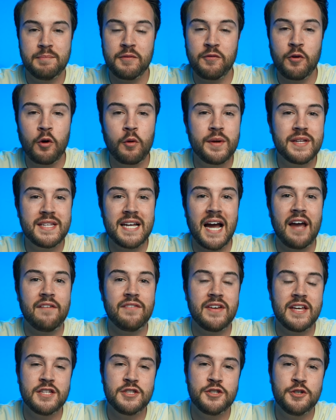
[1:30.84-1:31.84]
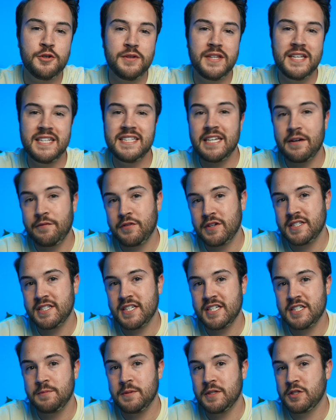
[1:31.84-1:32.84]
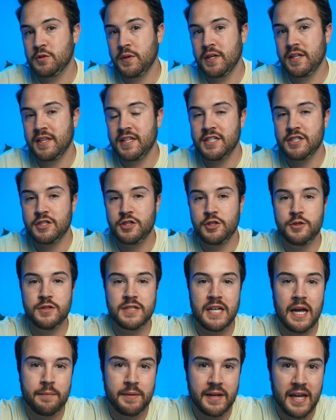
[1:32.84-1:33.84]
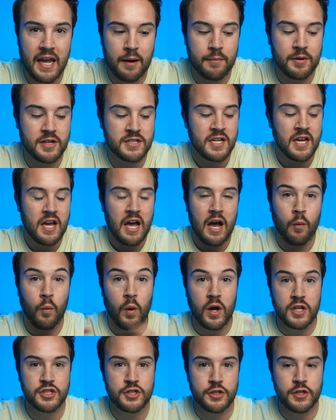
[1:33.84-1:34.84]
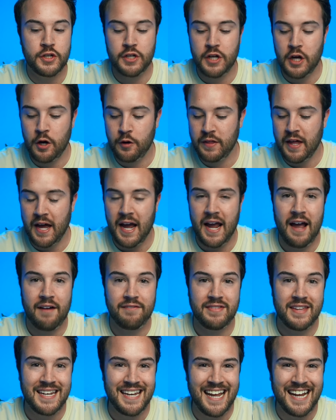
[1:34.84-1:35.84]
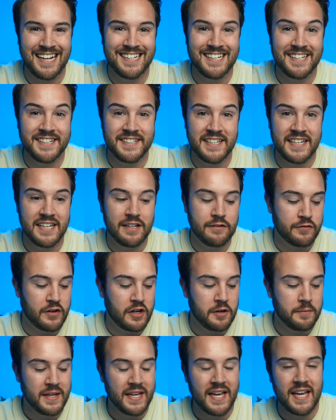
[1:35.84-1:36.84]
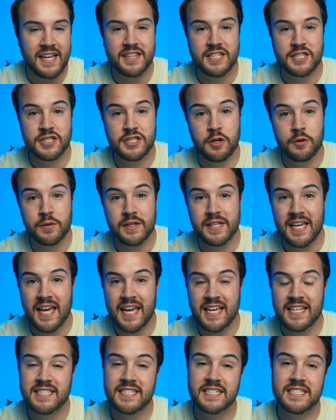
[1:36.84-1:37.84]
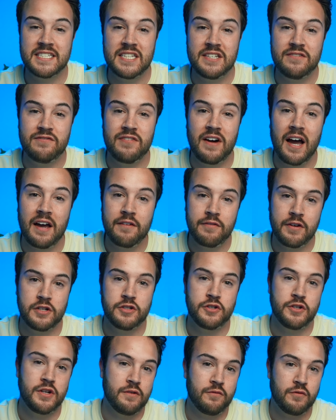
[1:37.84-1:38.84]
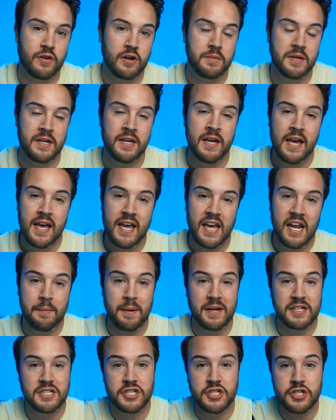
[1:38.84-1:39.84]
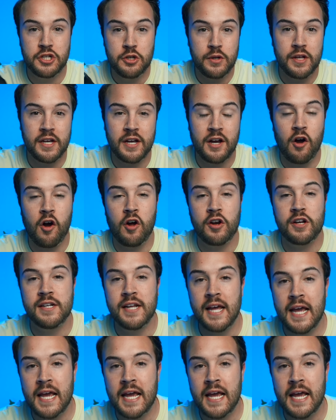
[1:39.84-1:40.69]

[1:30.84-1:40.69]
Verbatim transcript: Before we dive into the differences between these two type of cameras, I want you to know that I have the 90D in front of me and the Sony a6500 in front of me, and I'm actually shooting on an